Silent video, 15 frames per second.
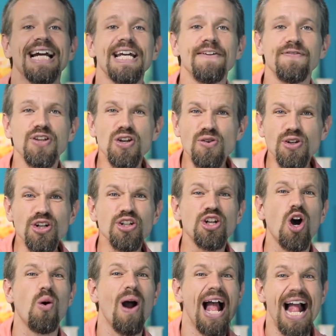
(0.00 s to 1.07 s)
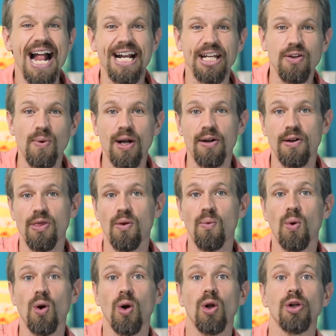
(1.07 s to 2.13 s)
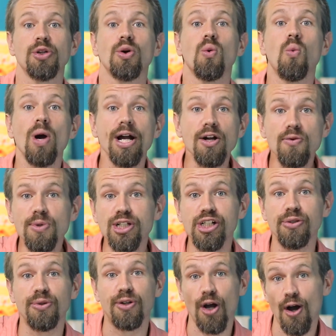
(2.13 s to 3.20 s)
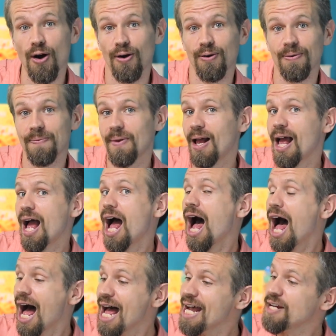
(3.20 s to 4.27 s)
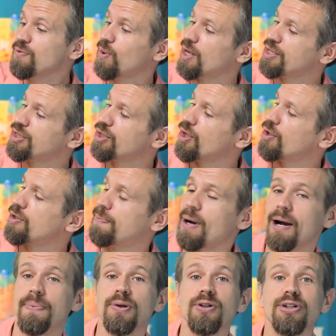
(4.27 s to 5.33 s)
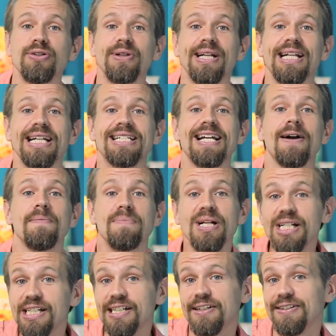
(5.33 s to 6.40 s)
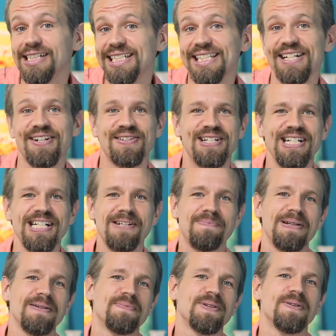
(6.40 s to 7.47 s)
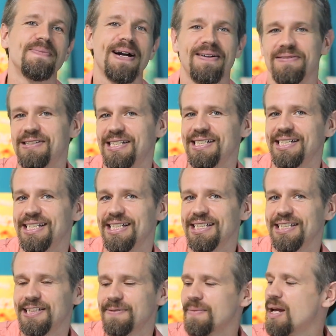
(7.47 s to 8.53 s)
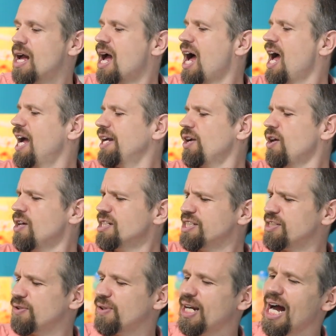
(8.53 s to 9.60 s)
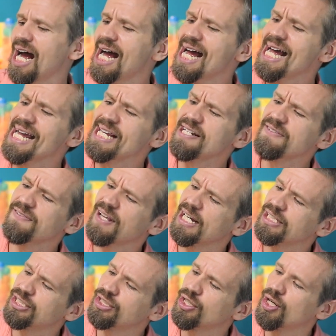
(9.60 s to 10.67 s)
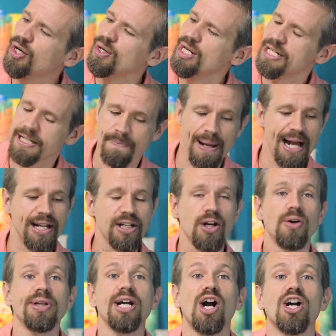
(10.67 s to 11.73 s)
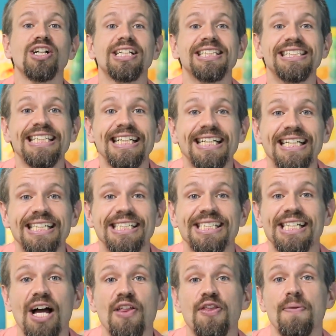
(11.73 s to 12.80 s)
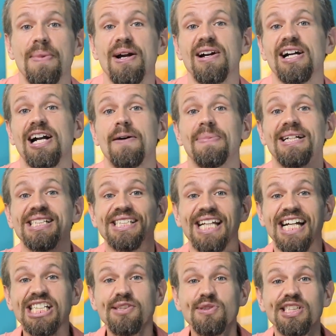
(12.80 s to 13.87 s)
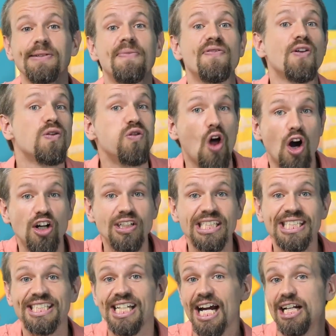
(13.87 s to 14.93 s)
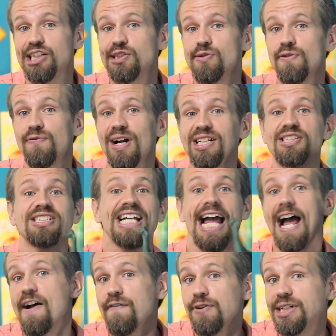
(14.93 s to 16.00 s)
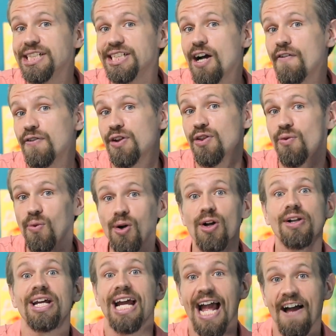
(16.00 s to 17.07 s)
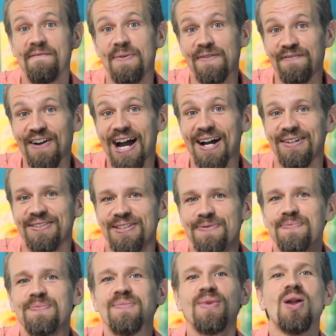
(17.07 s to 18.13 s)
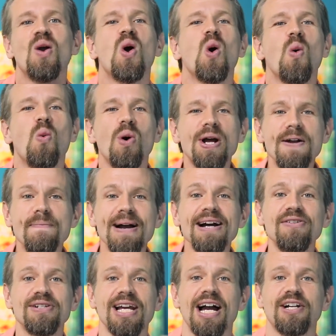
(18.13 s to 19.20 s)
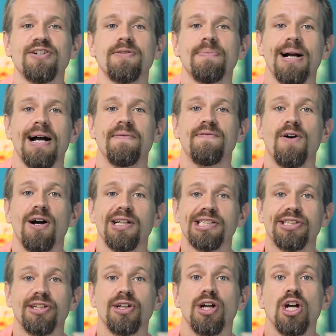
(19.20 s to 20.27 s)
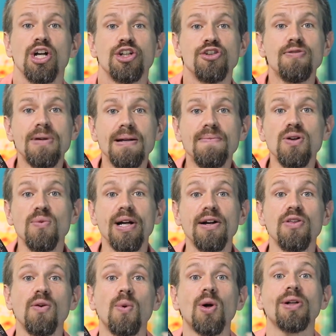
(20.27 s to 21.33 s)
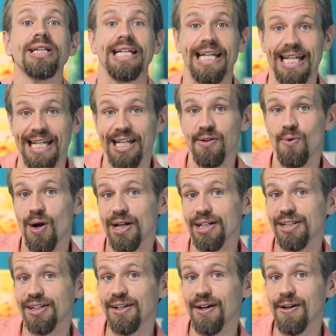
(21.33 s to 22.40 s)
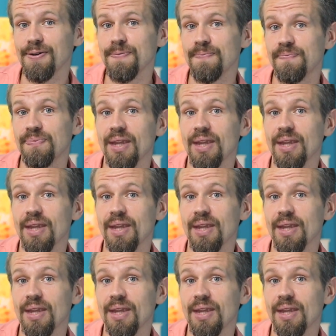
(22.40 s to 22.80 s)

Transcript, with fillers: If you could go anywhere in the world, where would you go? I'd want to go to Papua New Guinea to help missionaries there teach people about Jesus. I'd also kind of like to go to Patagonia, Argentina, and South America because that's where some of the largest dinosaur fossils ever discovered in the world have been found. What about Dr. Bob Foster? Do you remember where in the world he wanted to go?